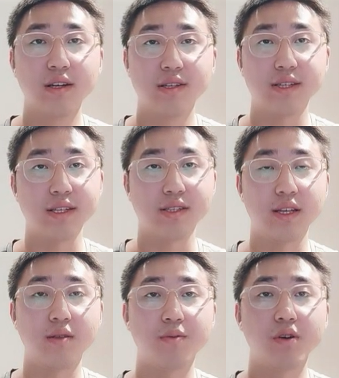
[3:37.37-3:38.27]

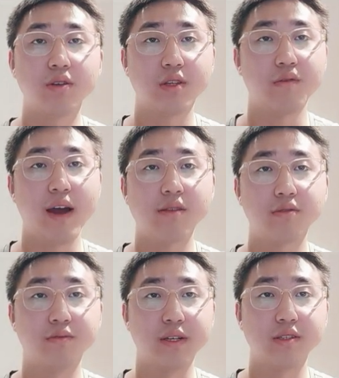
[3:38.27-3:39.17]
Sustainable
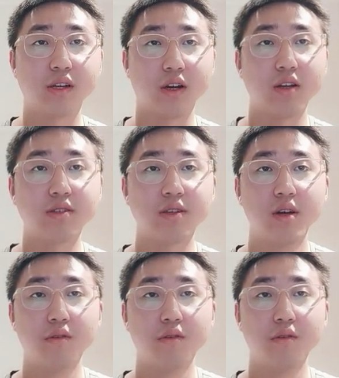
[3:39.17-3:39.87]
Development Goals,